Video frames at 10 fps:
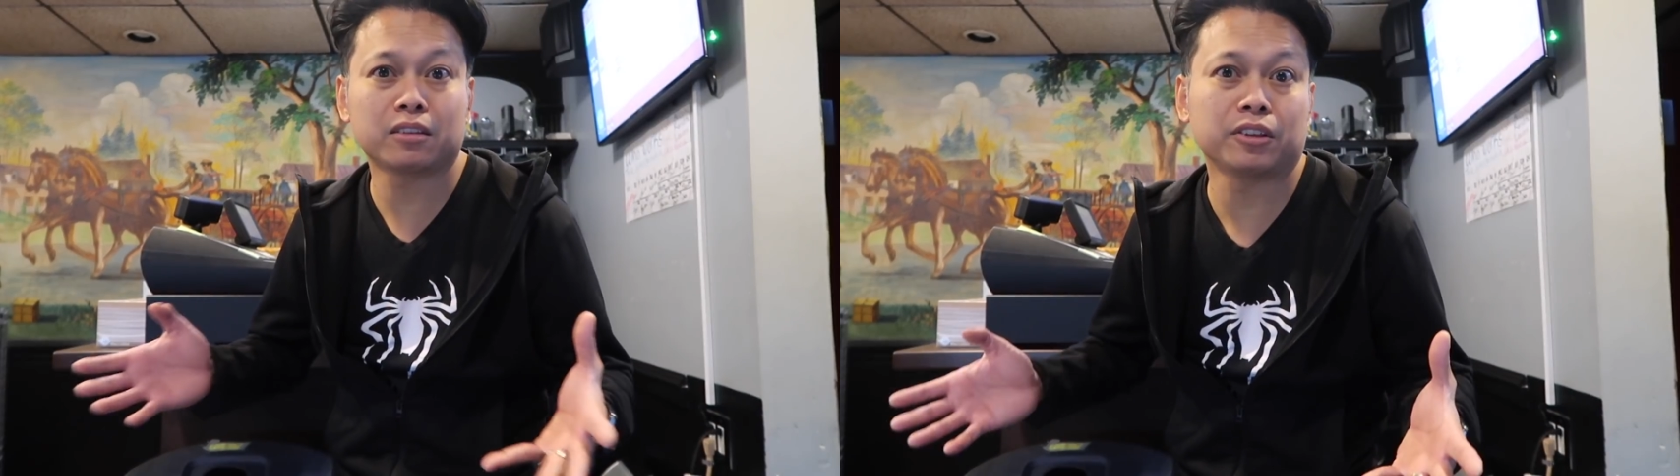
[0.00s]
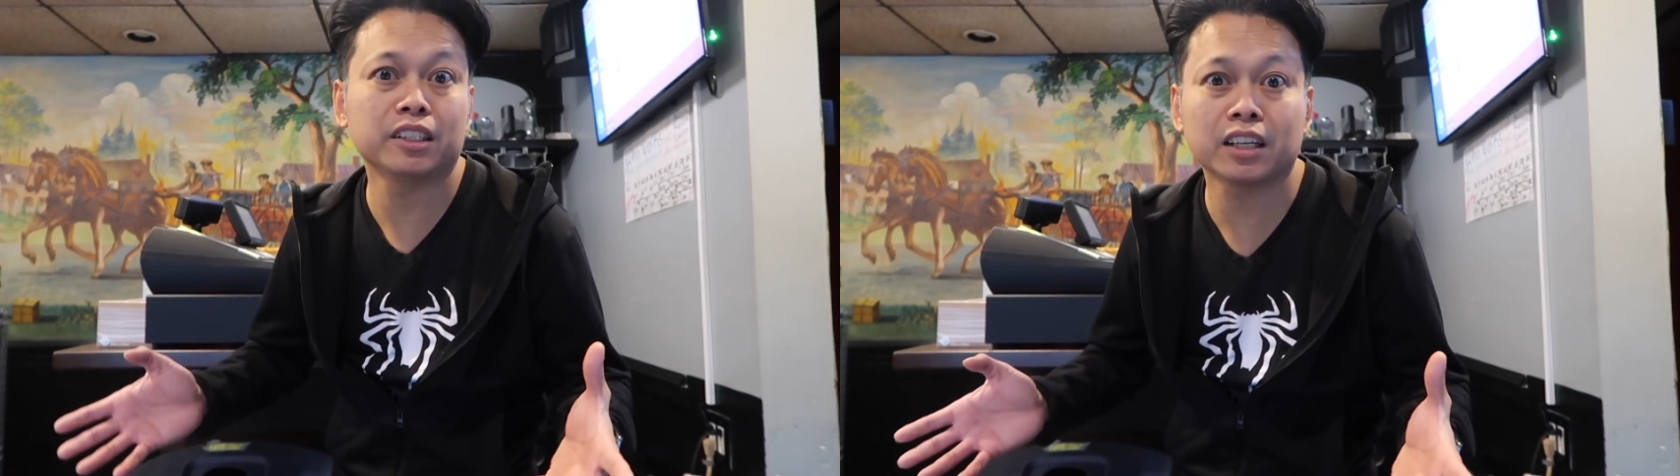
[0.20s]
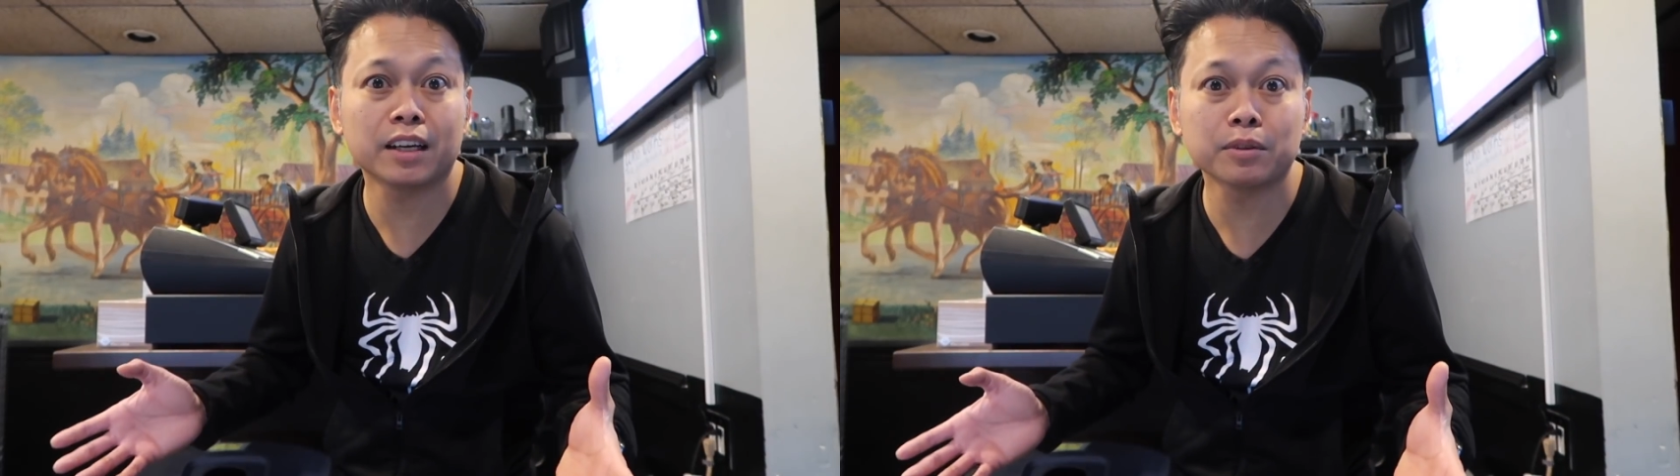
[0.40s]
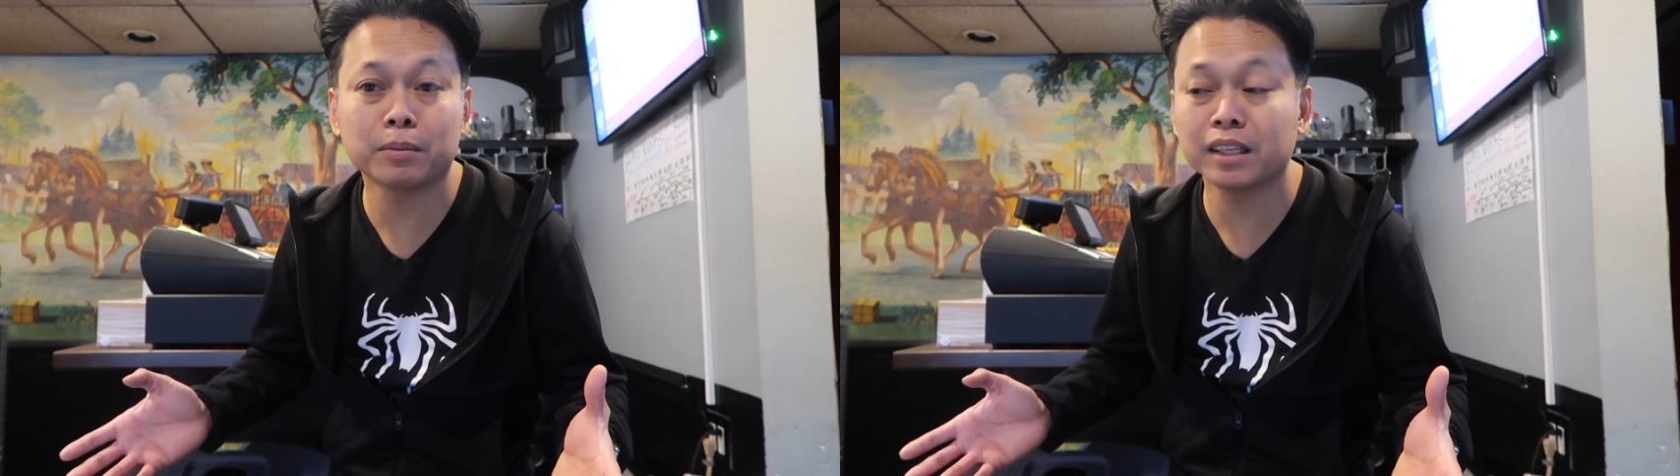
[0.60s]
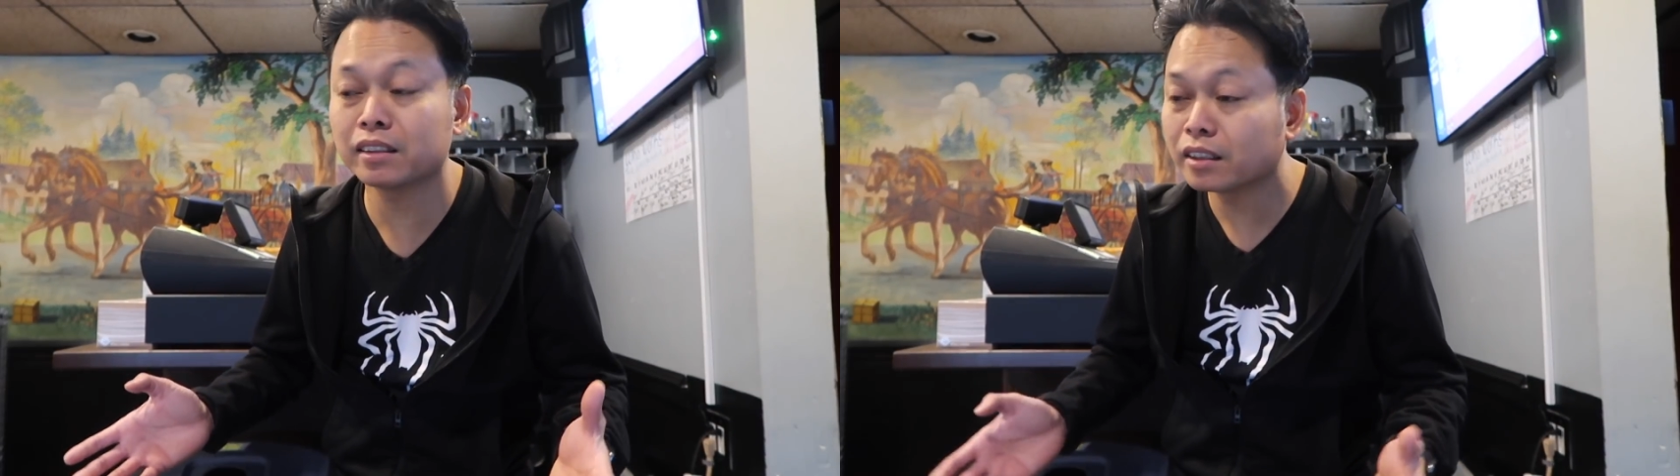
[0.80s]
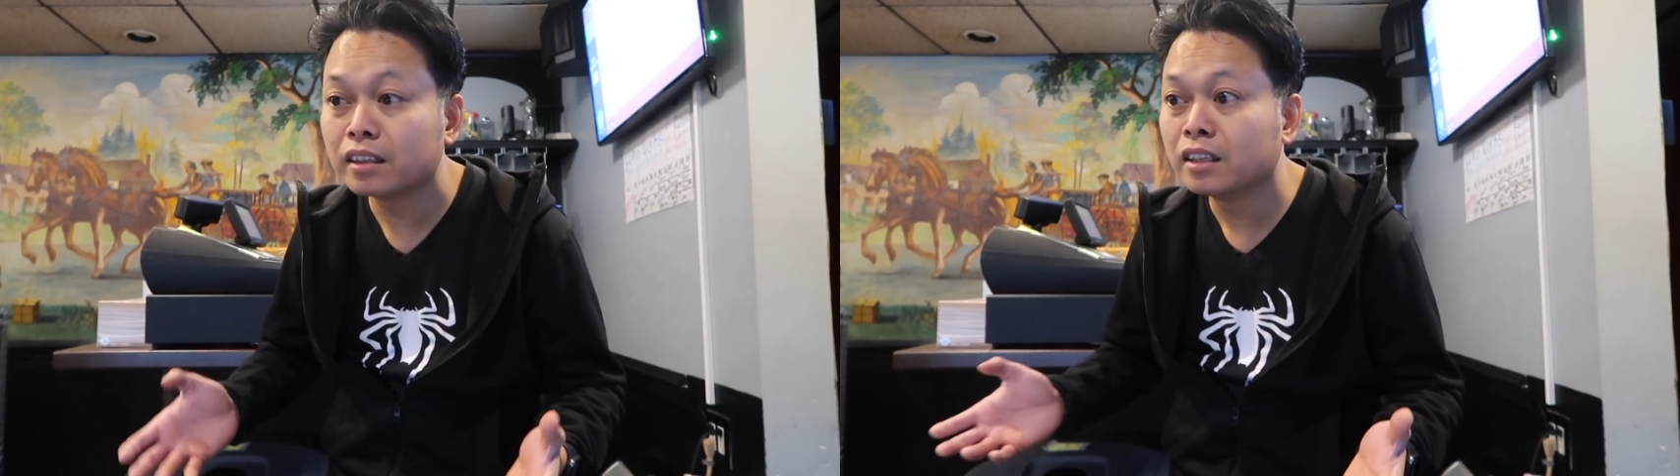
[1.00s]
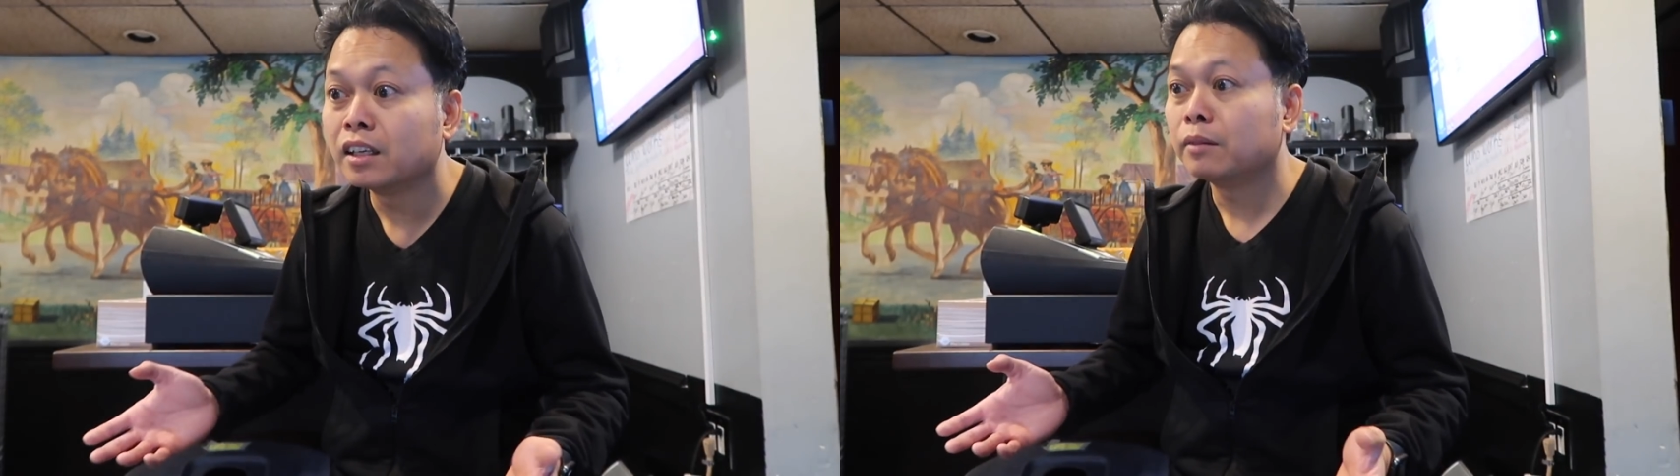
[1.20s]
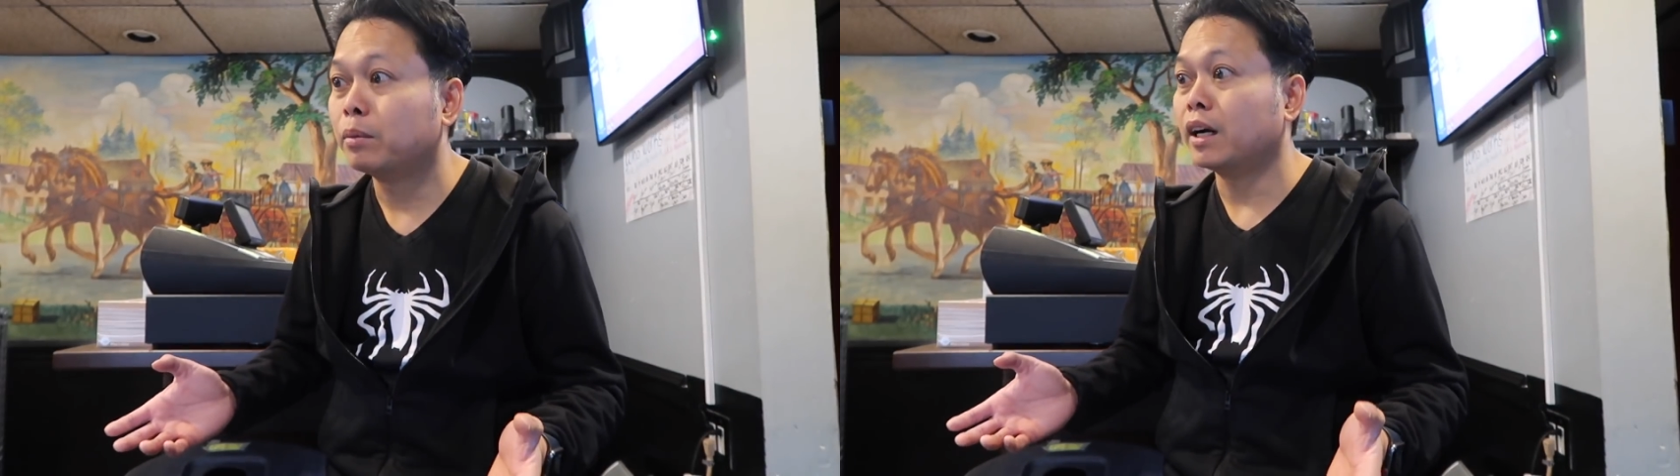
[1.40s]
3 times a month.